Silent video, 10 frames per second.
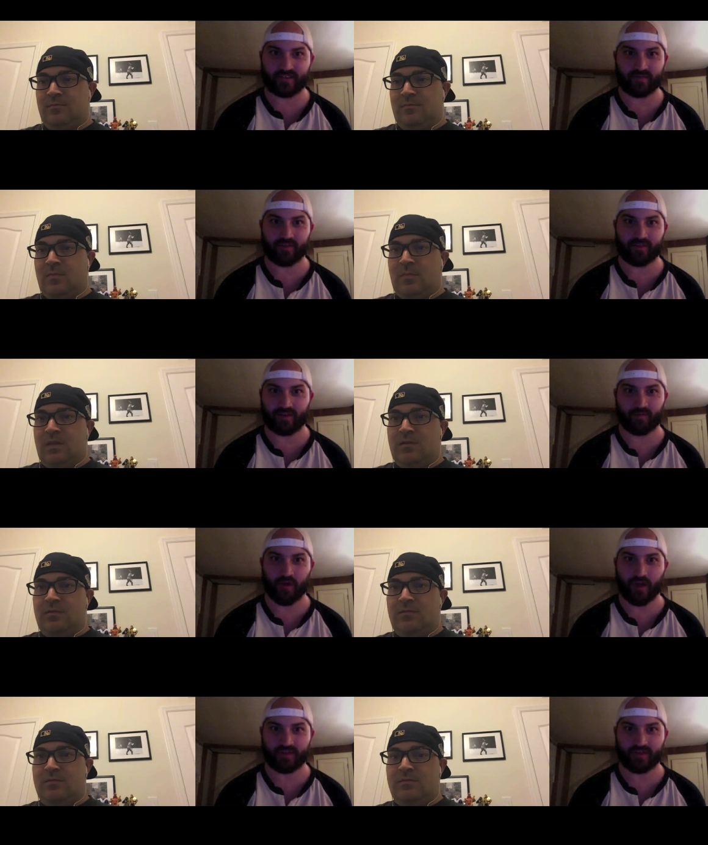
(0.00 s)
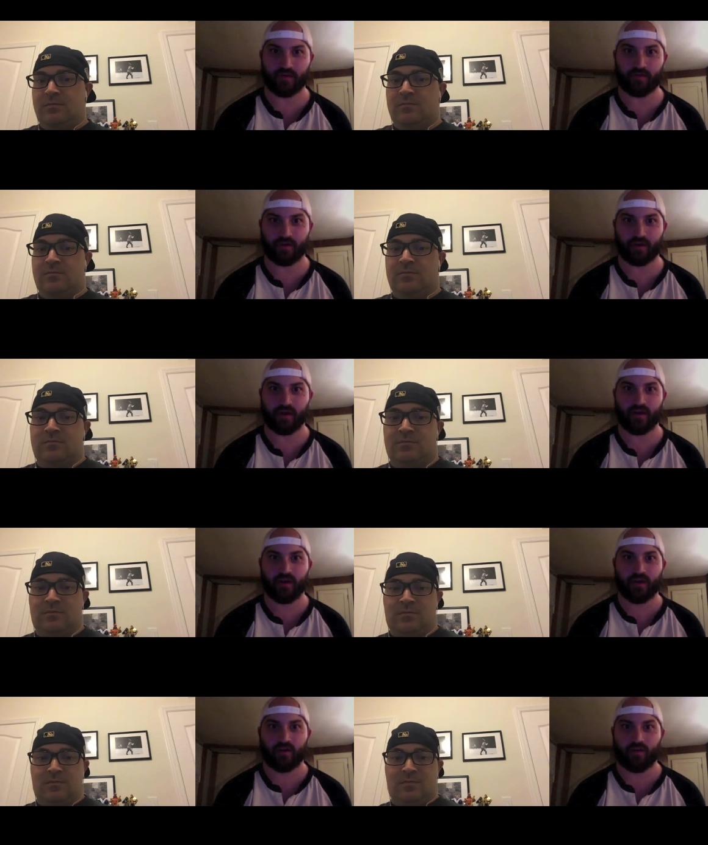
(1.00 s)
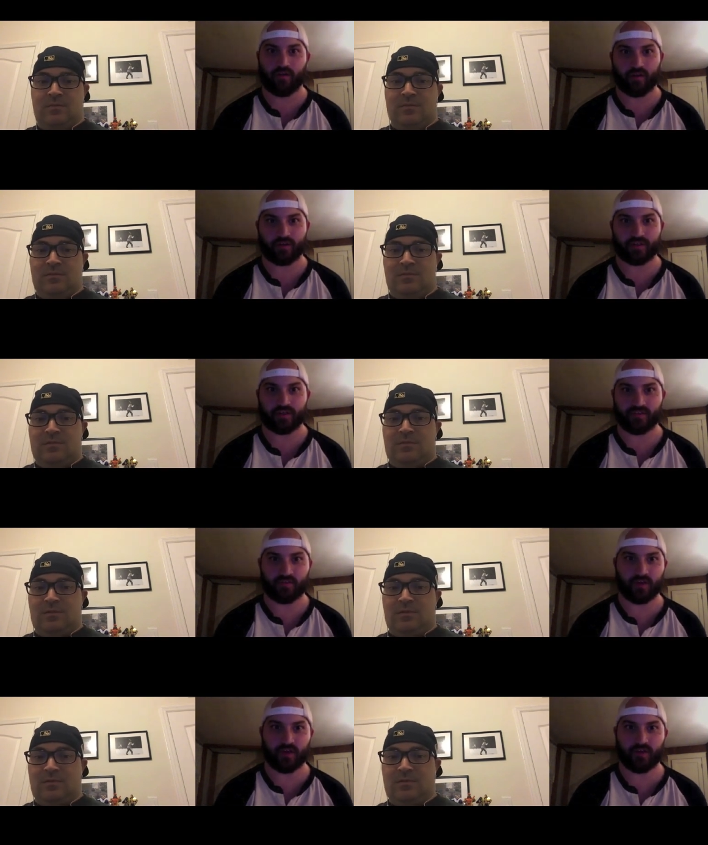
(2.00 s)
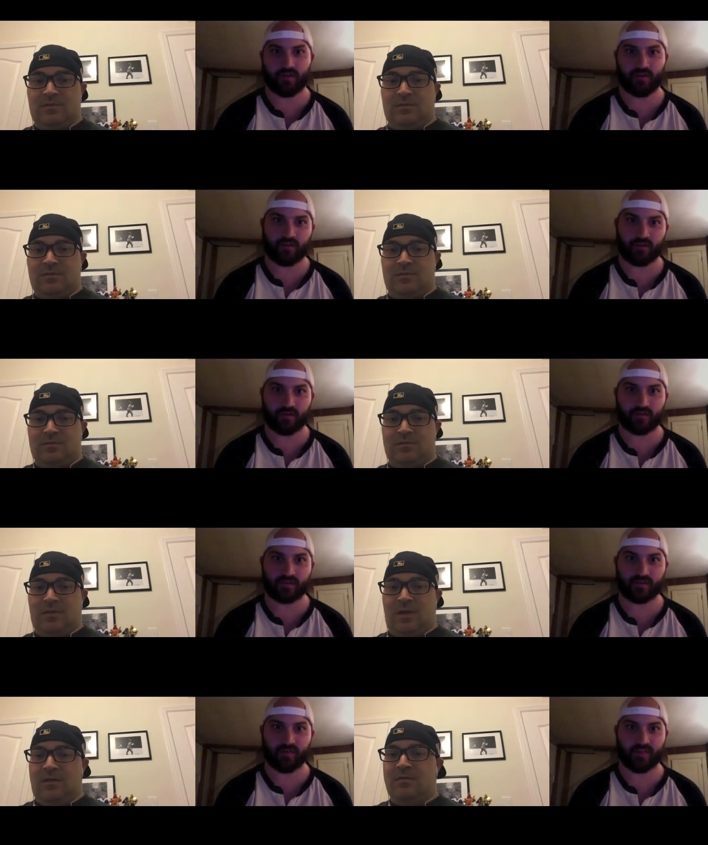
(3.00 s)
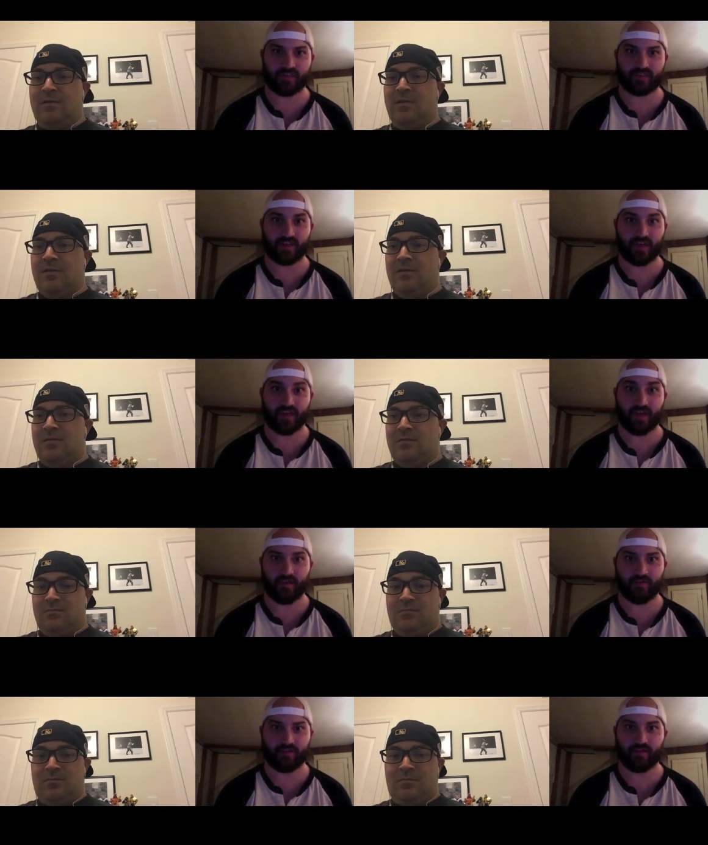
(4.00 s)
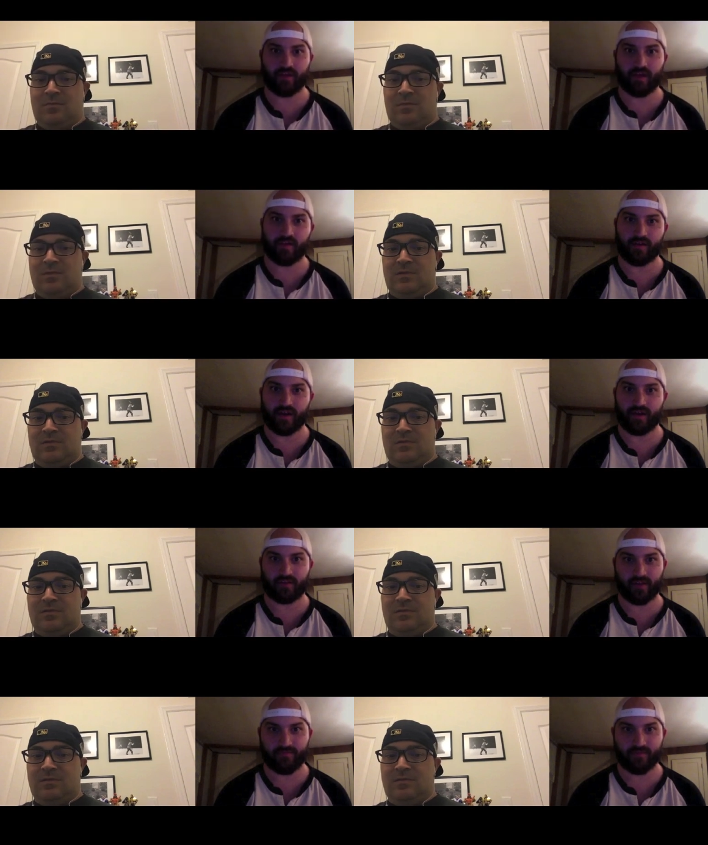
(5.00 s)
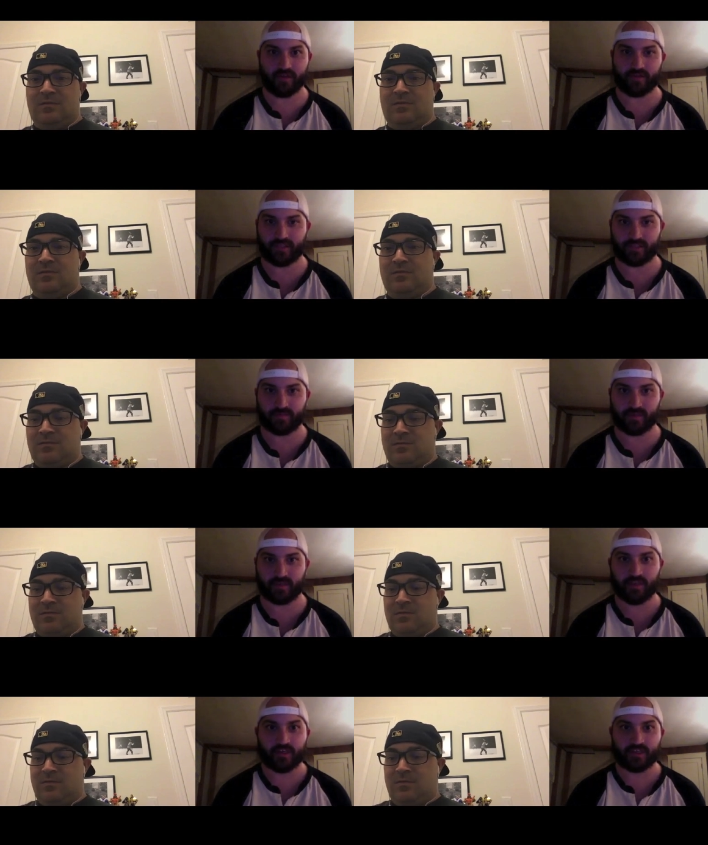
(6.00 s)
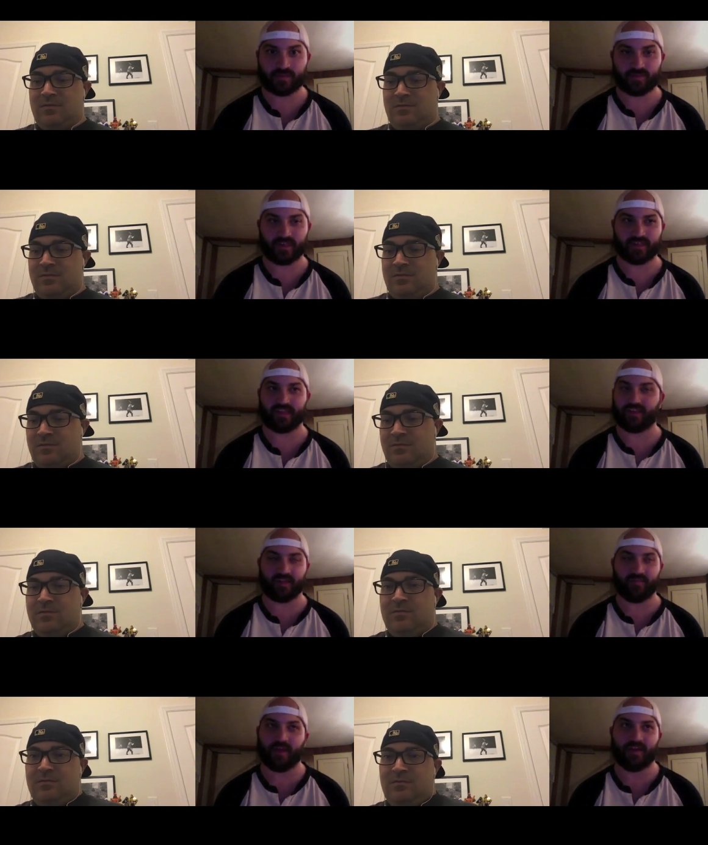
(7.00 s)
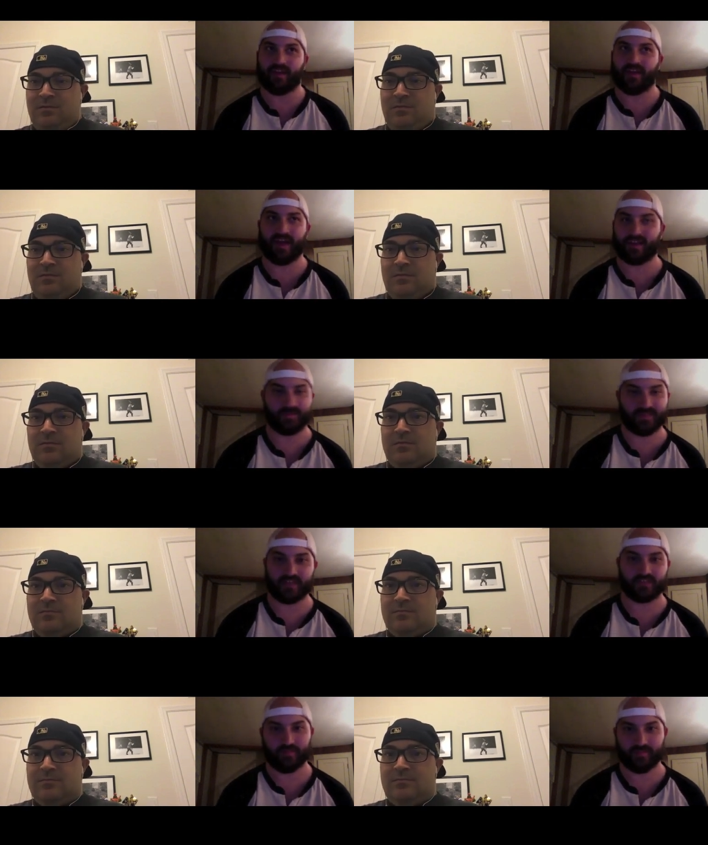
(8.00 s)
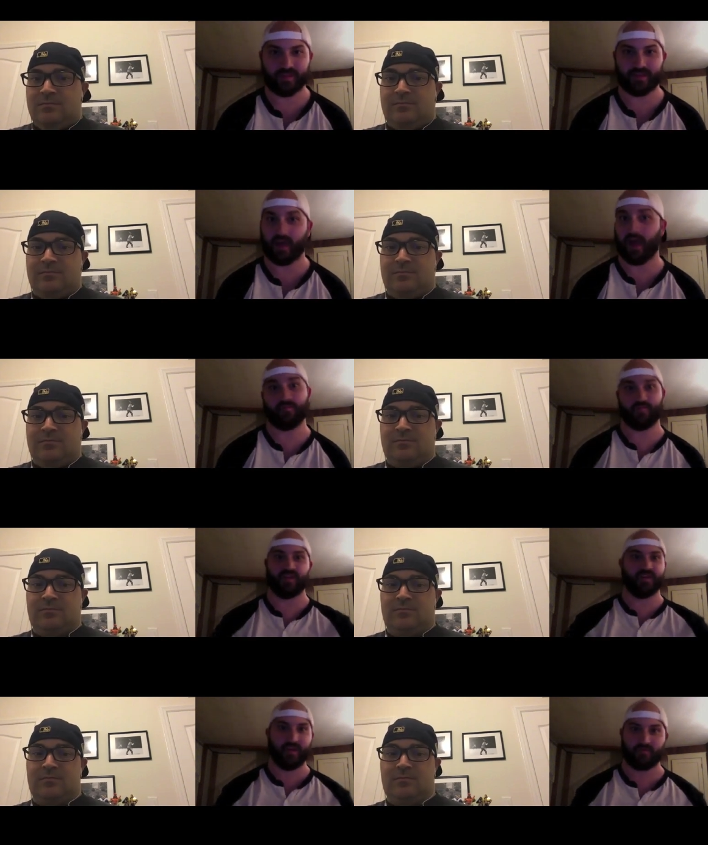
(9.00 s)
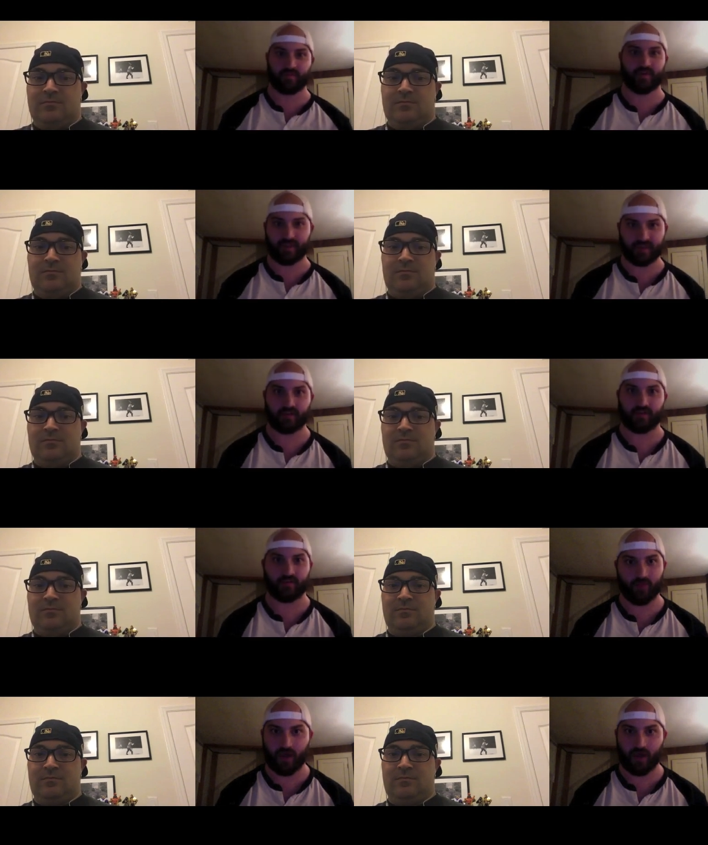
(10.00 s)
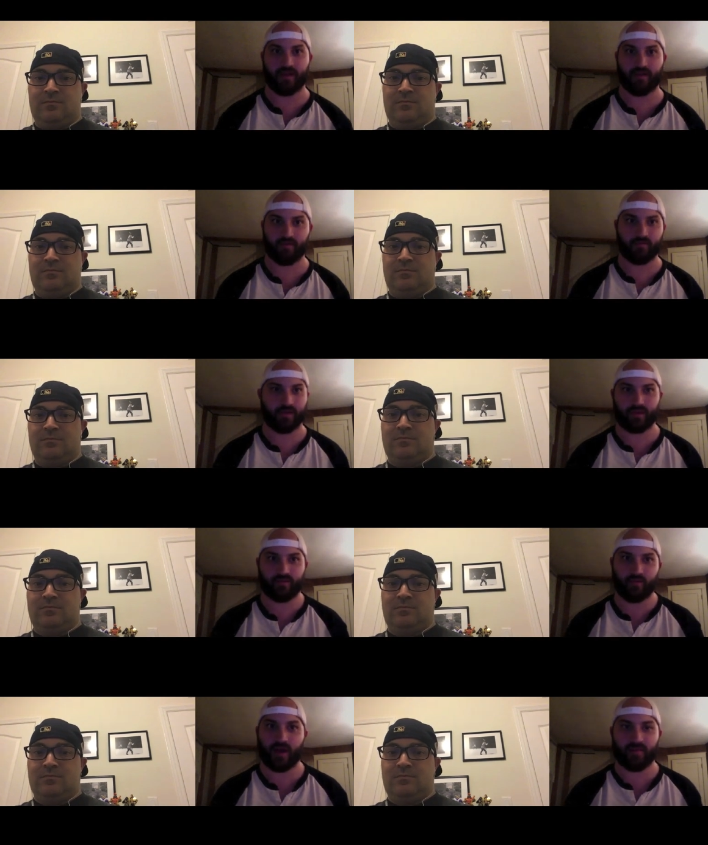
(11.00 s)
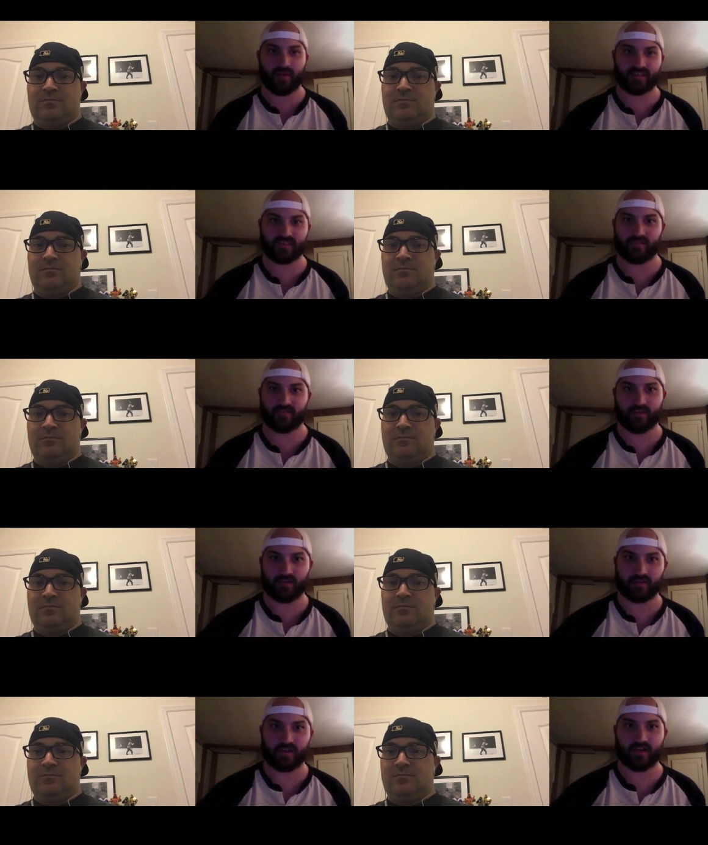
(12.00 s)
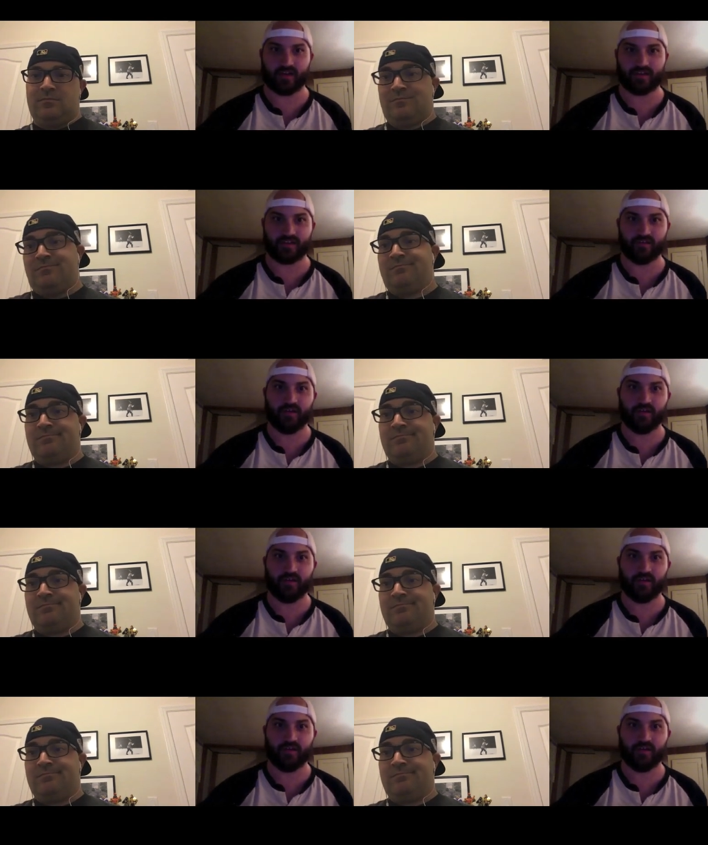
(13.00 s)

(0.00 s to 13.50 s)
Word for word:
Speaker 1: be like a Purrazzo or a or a Chelsea Green somebody yeah. just kind of out of the out, out of left field just be, just because I think it might it has potential of being that I've beaten everybody here. Why like why am I still here? Kind of deal.